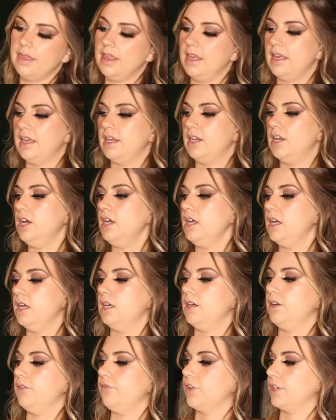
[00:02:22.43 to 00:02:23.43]
then
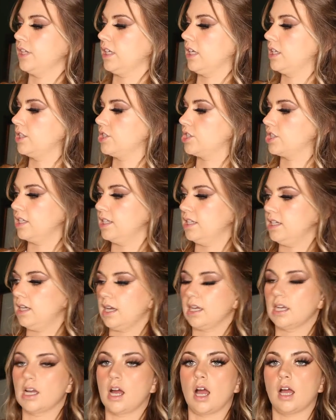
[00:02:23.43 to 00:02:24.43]
for the kitchen,
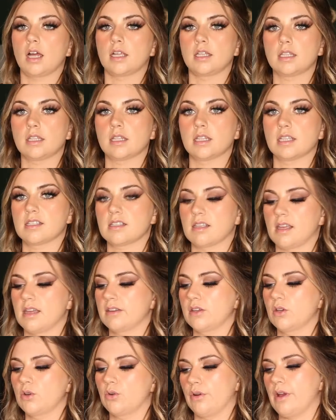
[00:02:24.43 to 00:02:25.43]
I got this
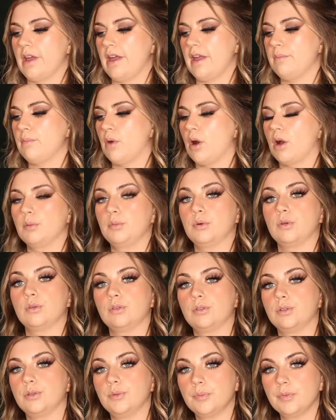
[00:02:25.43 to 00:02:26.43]
like gray
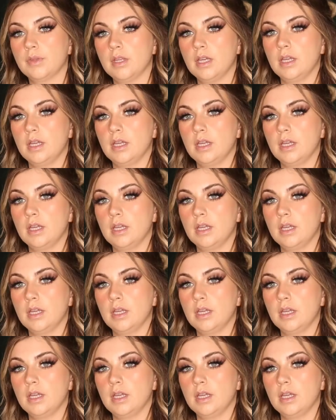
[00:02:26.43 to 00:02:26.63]
marble